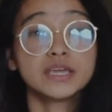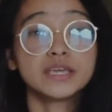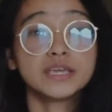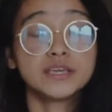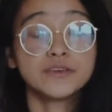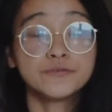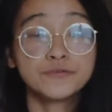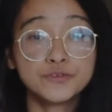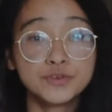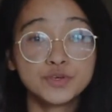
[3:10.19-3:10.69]

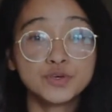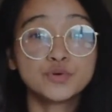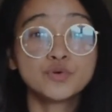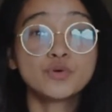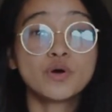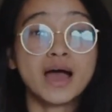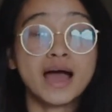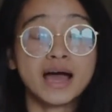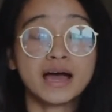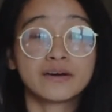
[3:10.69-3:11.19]
If you
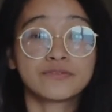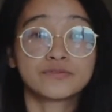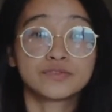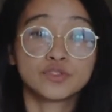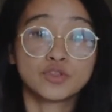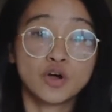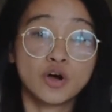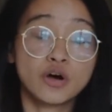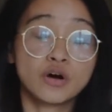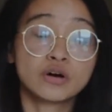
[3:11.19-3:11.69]
have
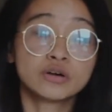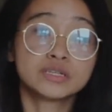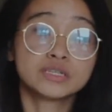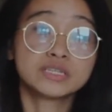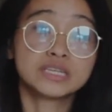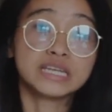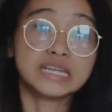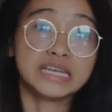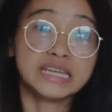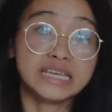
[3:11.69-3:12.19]

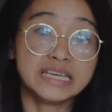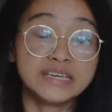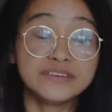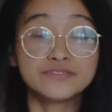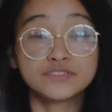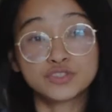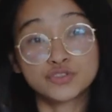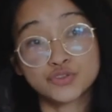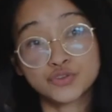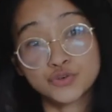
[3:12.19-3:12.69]
not
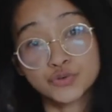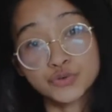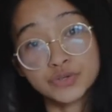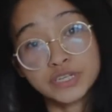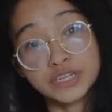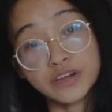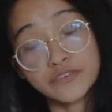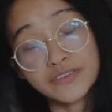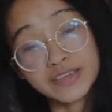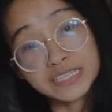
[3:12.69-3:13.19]
lived through
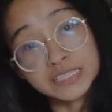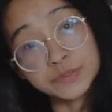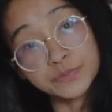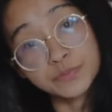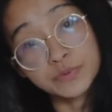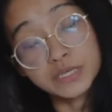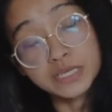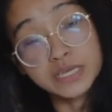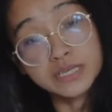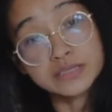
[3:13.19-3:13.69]
enough
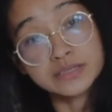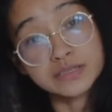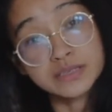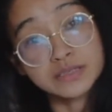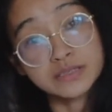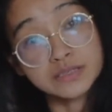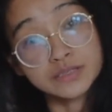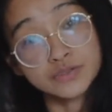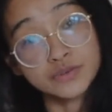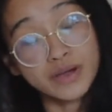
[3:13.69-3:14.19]

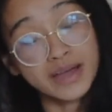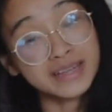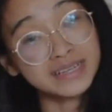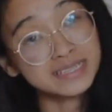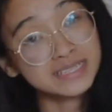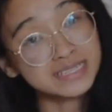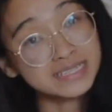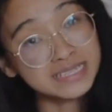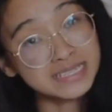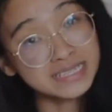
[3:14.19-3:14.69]
experiences to
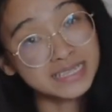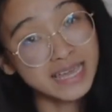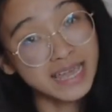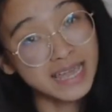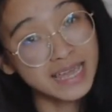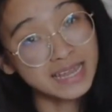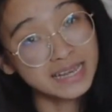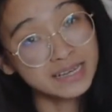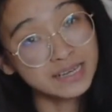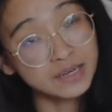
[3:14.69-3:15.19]

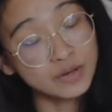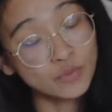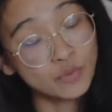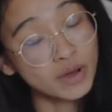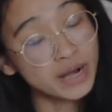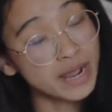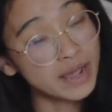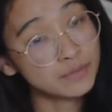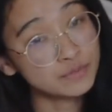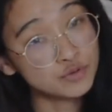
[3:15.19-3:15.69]
understand
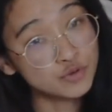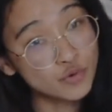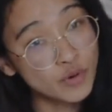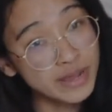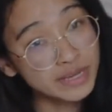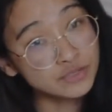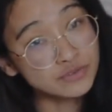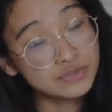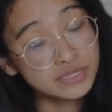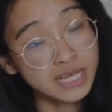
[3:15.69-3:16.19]
what I'm
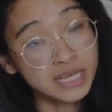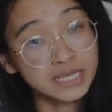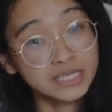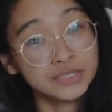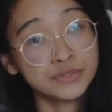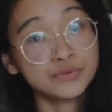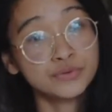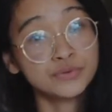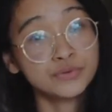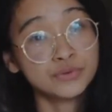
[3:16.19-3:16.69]
trying to tell
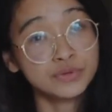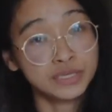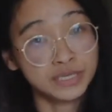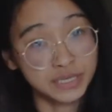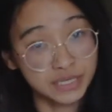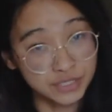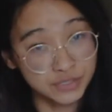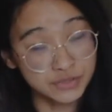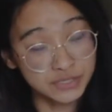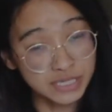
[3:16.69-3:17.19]
you
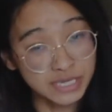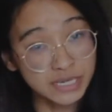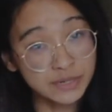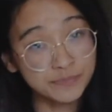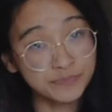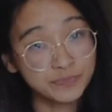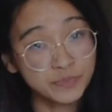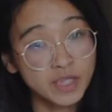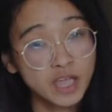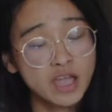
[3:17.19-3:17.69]
here today,
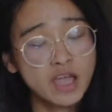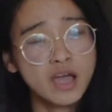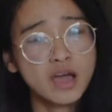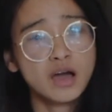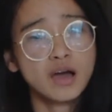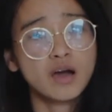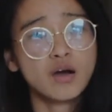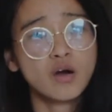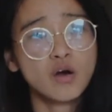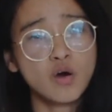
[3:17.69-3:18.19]

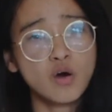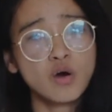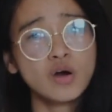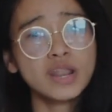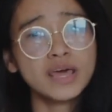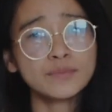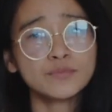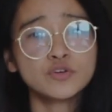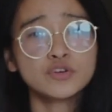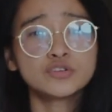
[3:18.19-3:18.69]
all
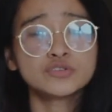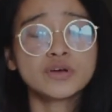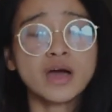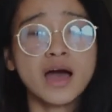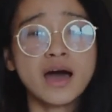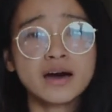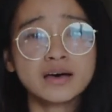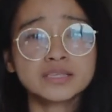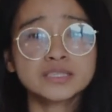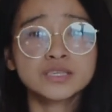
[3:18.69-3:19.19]
I'm going to
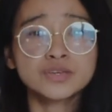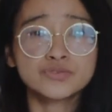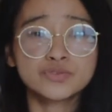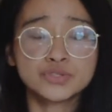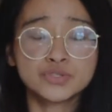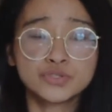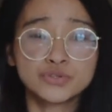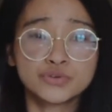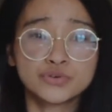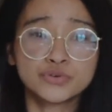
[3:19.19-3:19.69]
ask you to
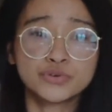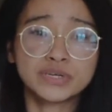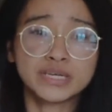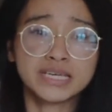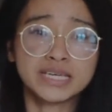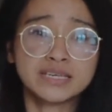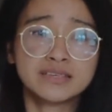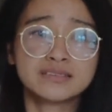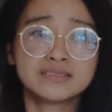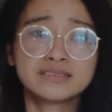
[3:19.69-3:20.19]
do
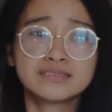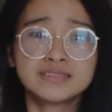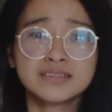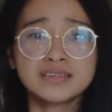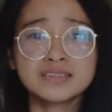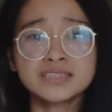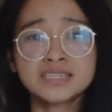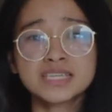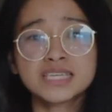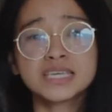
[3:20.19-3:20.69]
is
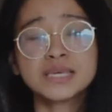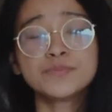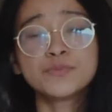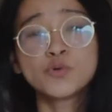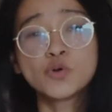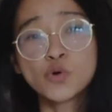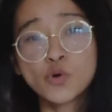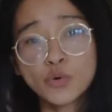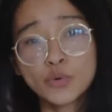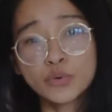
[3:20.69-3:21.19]
just keep
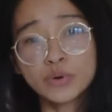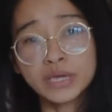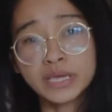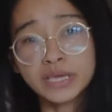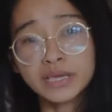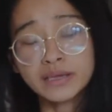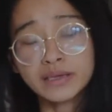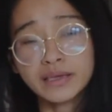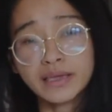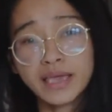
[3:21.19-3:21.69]

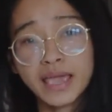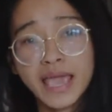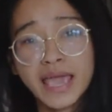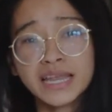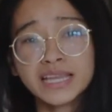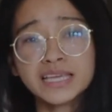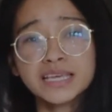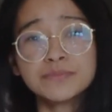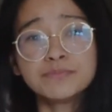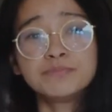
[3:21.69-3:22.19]
going
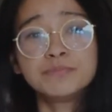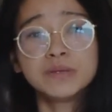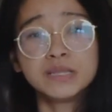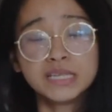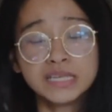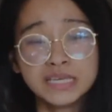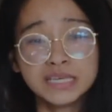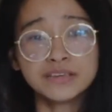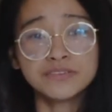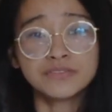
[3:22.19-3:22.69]
and keep
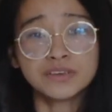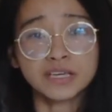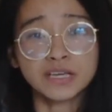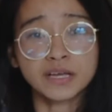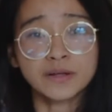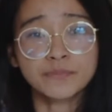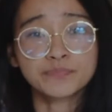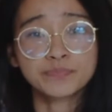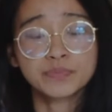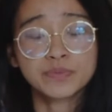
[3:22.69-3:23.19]

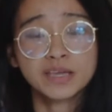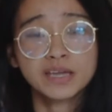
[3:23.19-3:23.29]
believing